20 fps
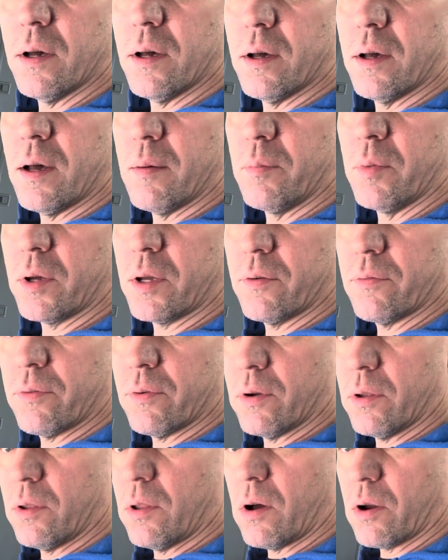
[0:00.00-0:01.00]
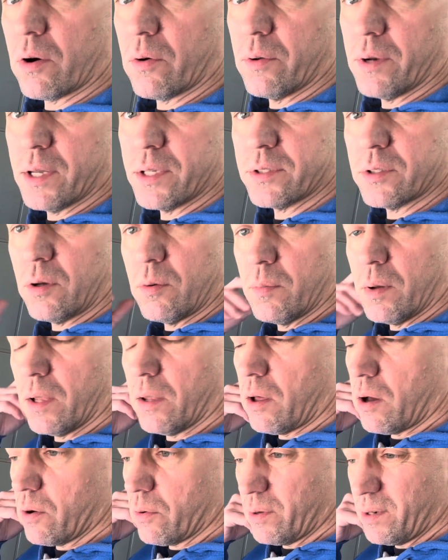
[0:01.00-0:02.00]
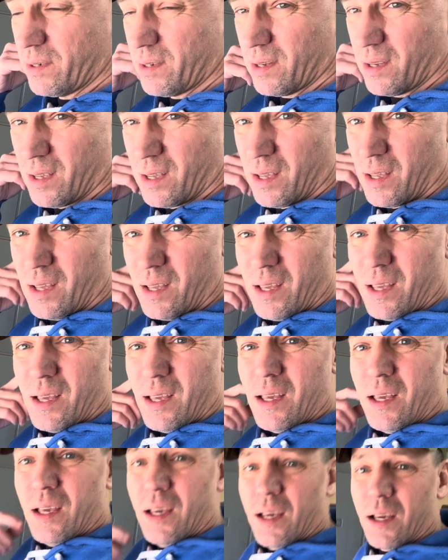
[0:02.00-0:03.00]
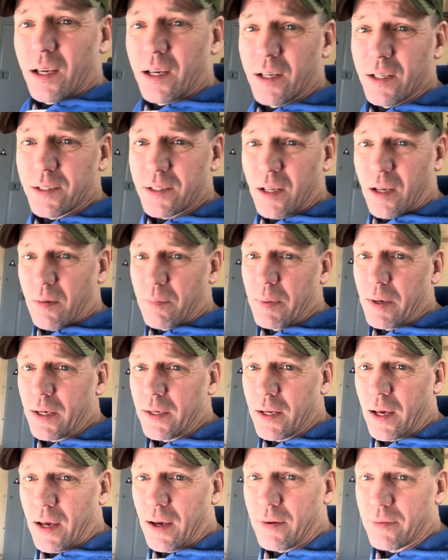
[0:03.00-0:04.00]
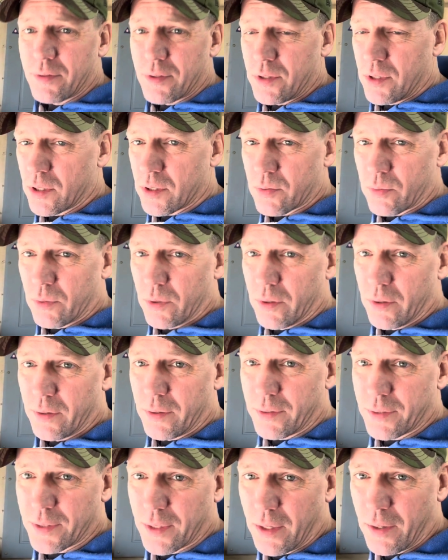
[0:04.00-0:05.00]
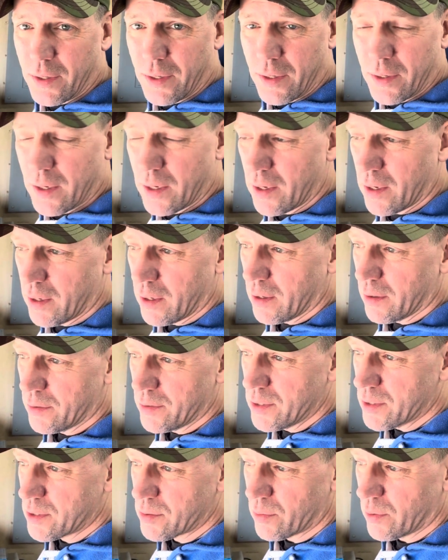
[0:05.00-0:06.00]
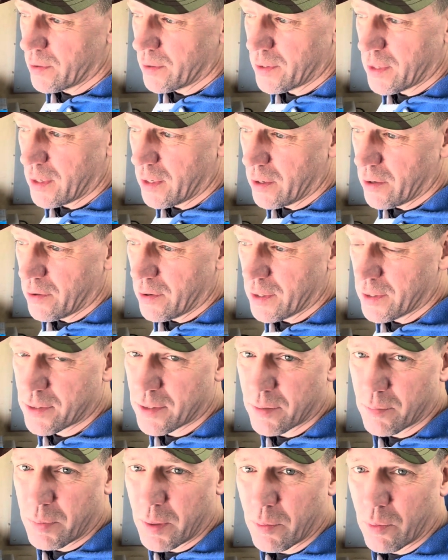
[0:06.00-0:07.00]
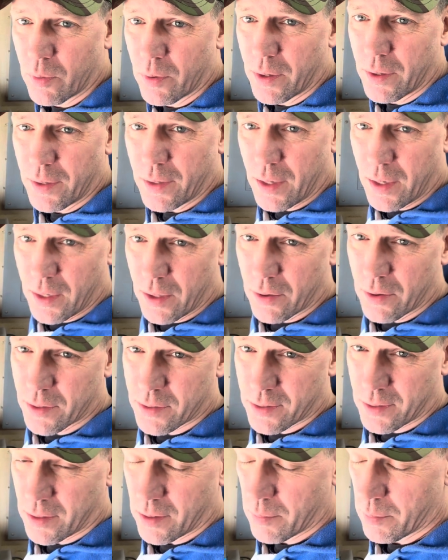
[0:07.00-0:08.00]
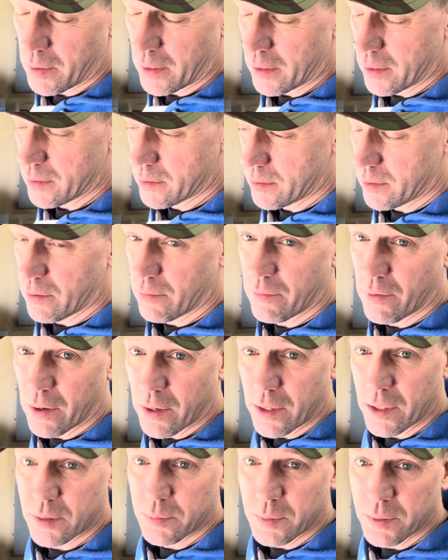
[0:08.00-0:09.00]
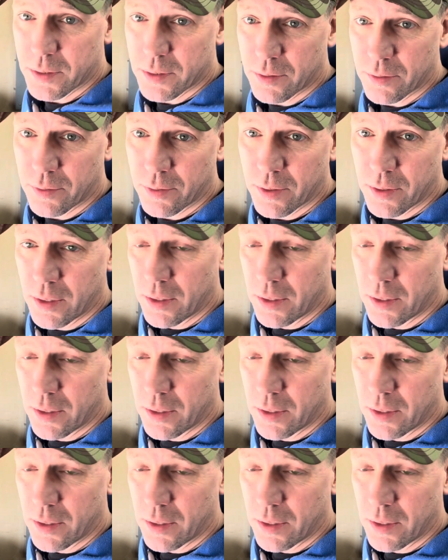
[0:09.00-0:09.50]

I'm looking for a longer one. I sold my long one because big knives just weren't selling. They just weren't that interested. People weren't that interested in them because they're very expensive.